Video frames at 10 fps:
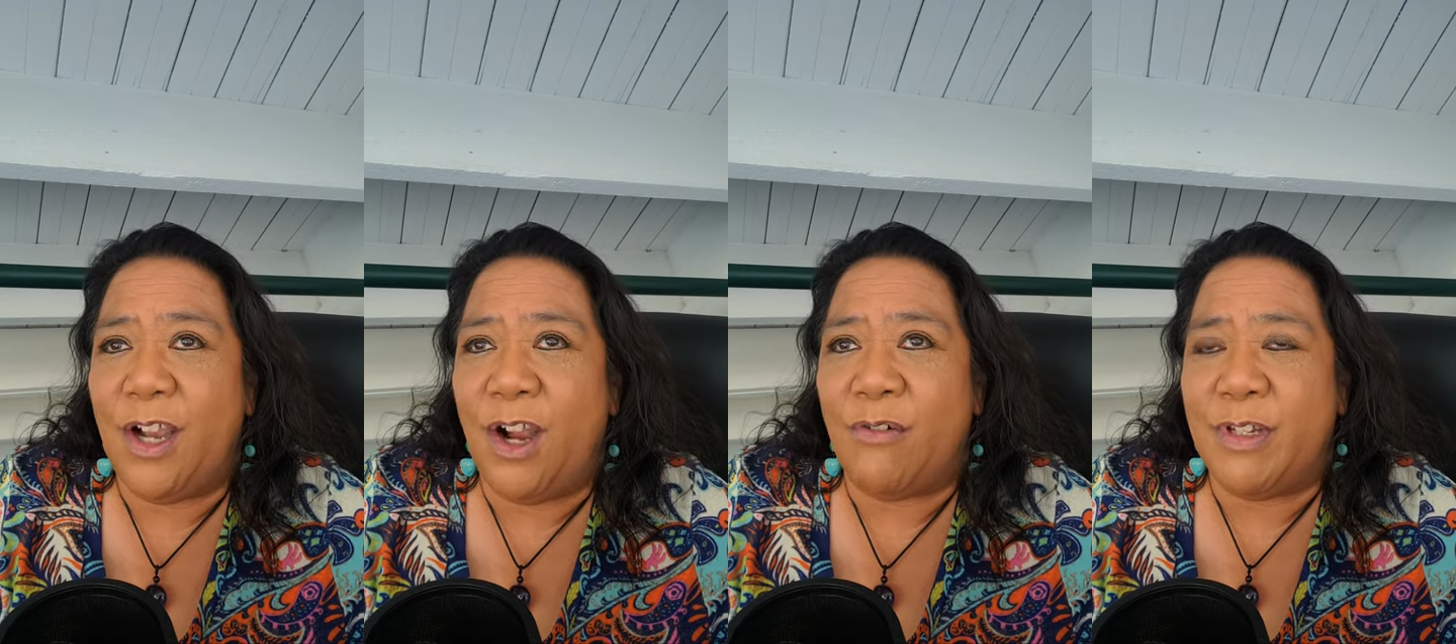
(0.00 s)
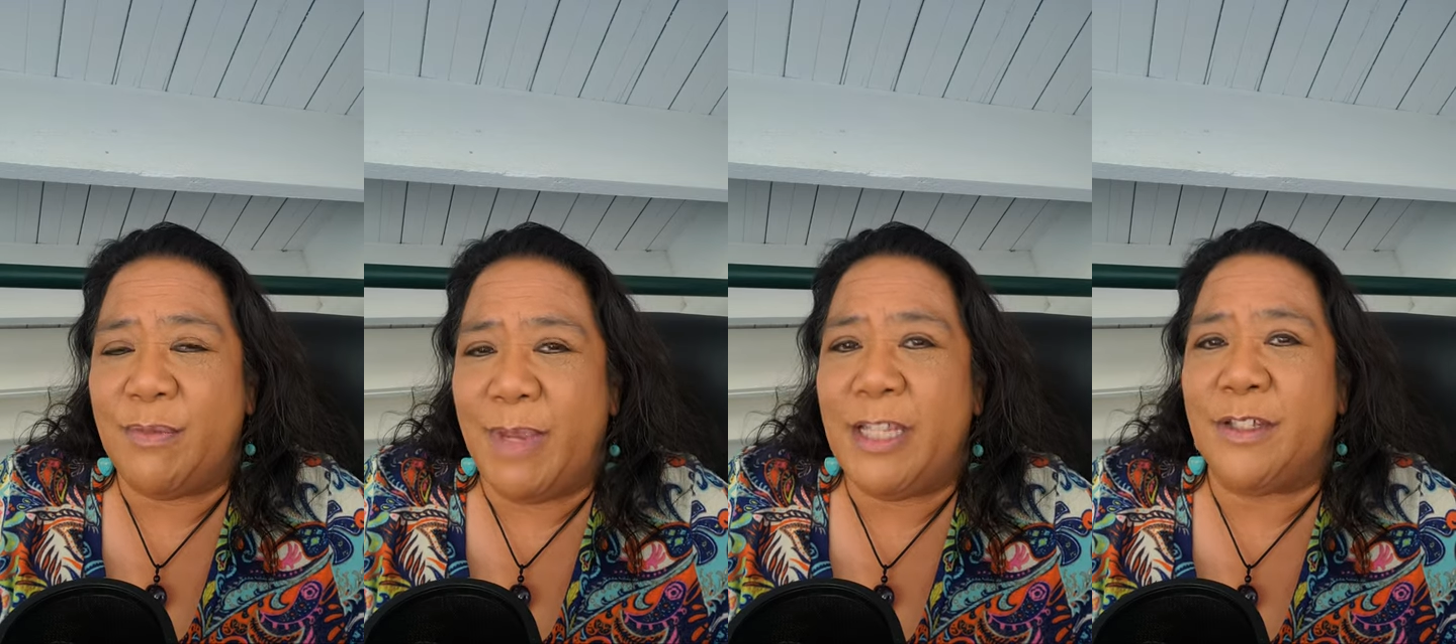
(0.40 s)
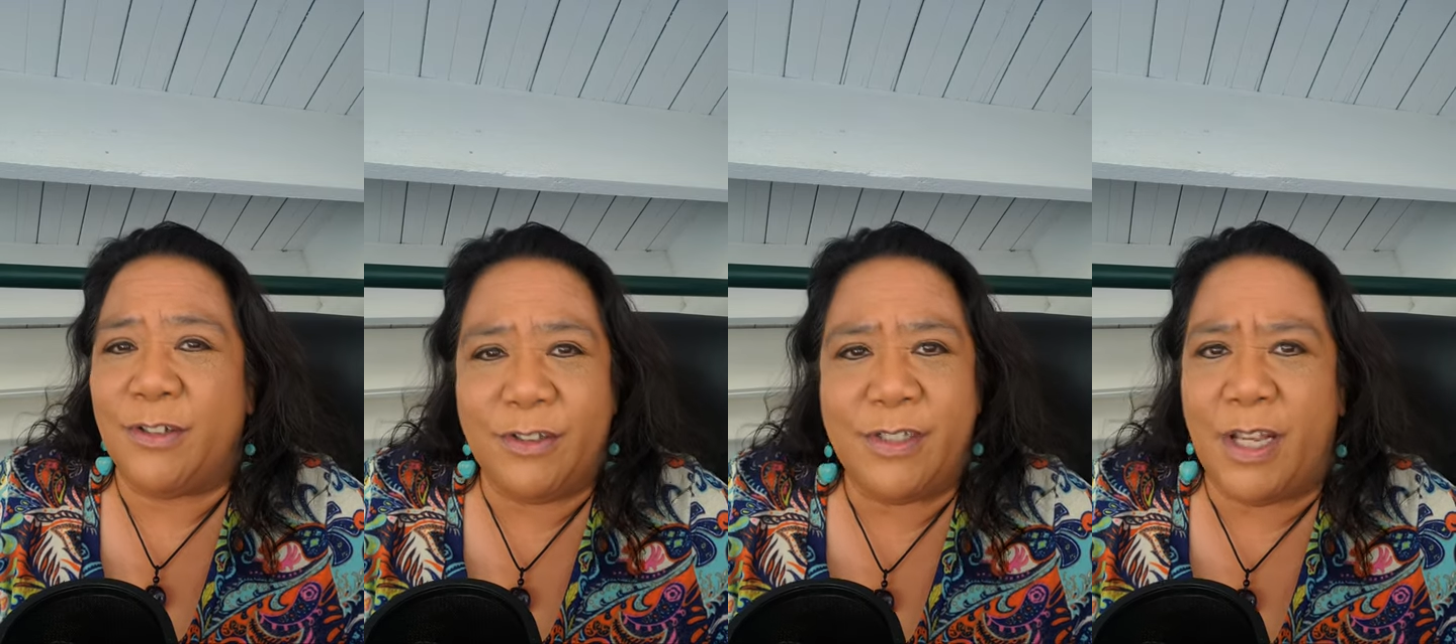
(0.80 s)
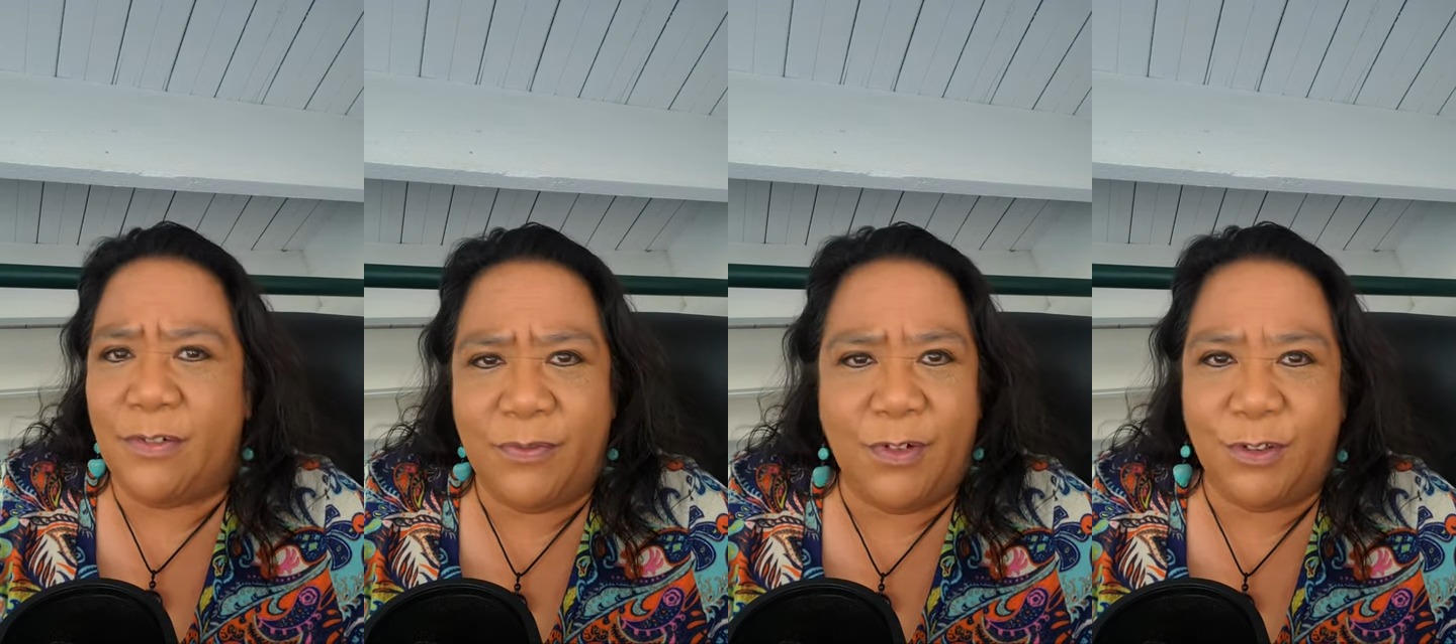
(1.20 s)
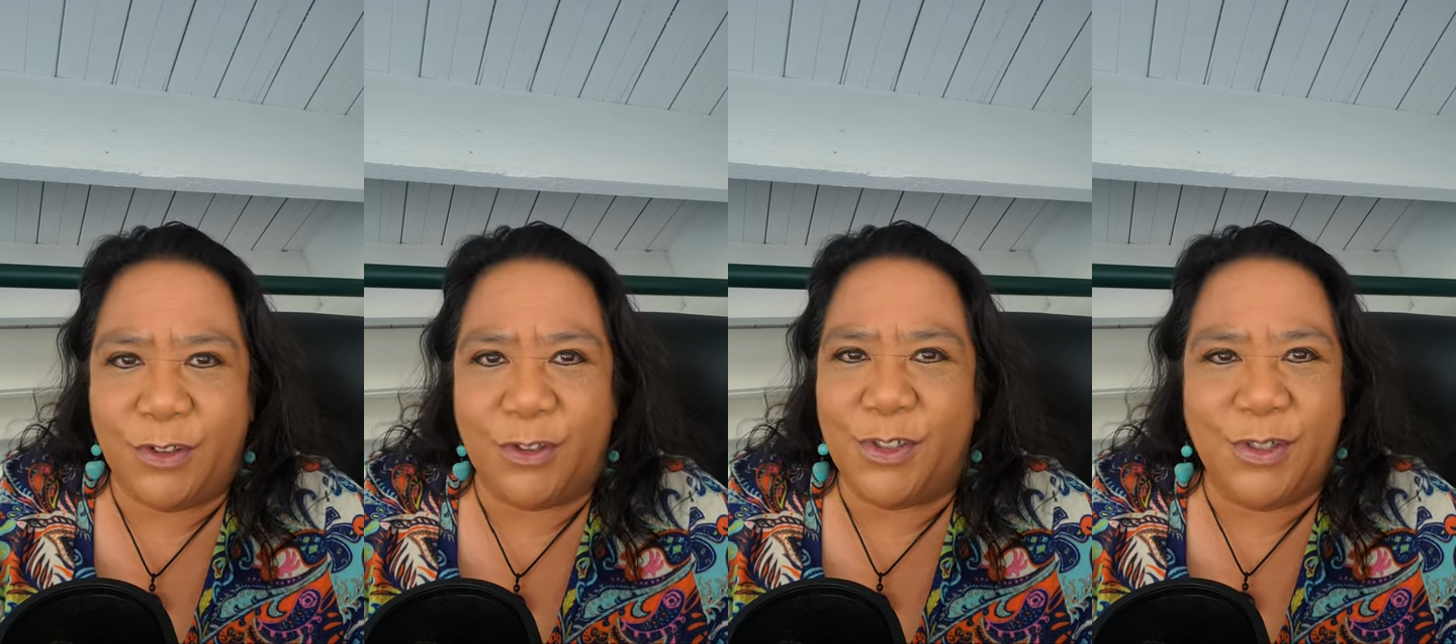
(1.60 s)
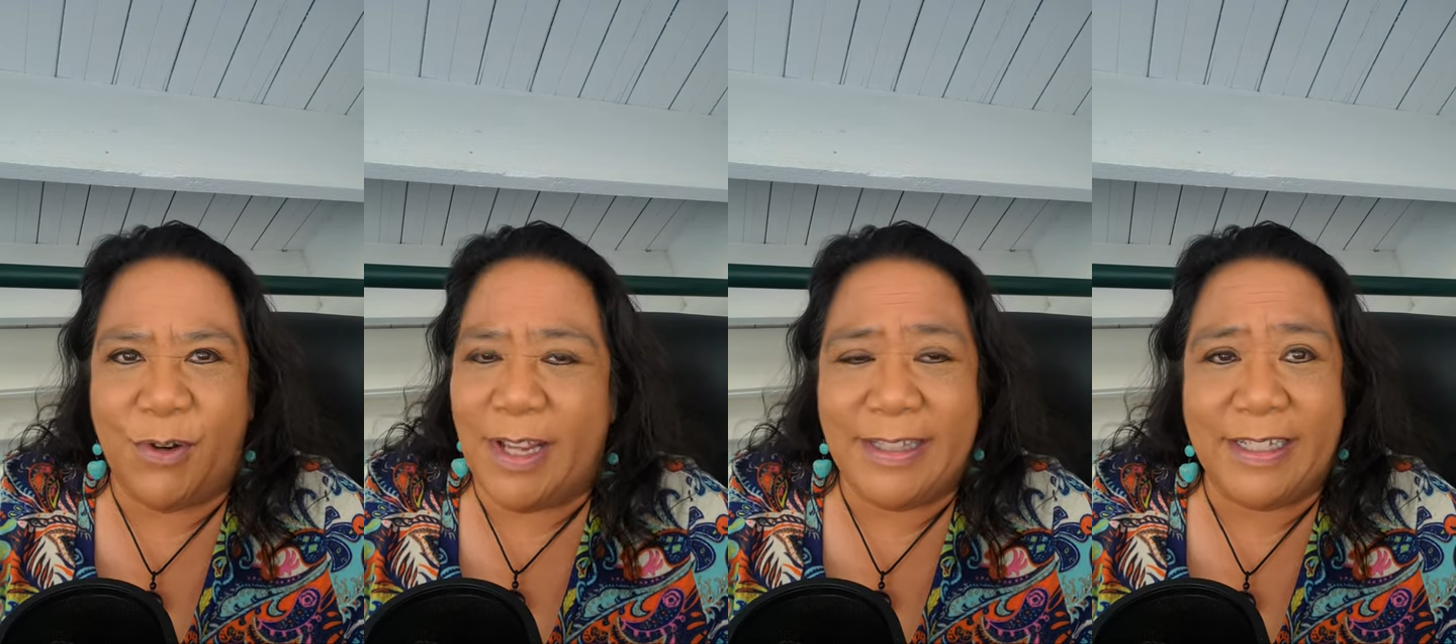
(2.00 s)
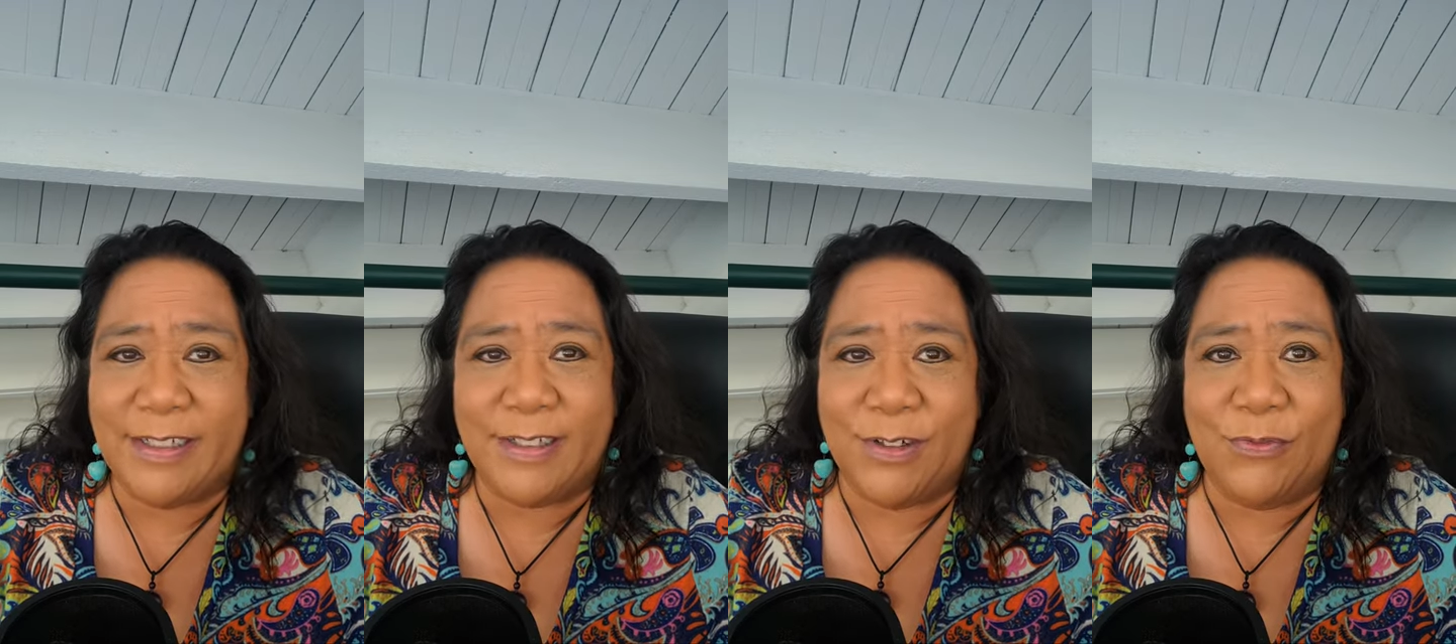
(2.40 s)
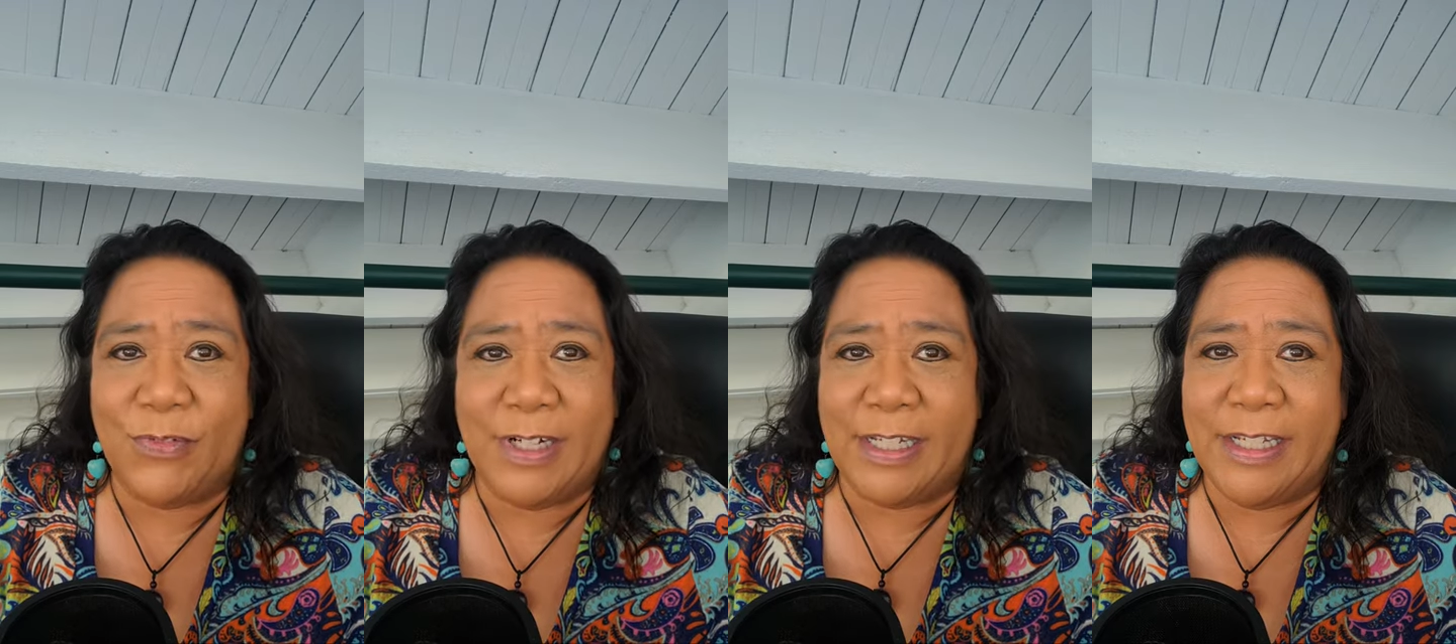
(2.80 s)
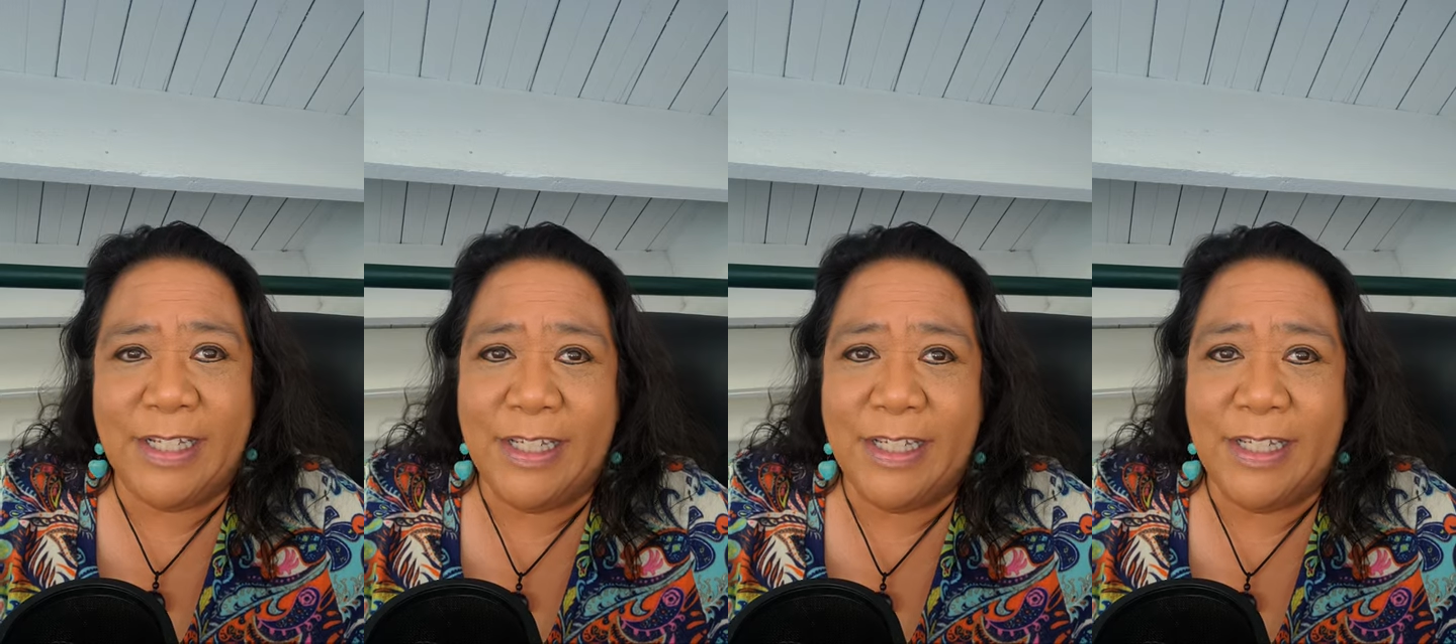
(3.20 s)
always makes herself older too. I think it's so funny.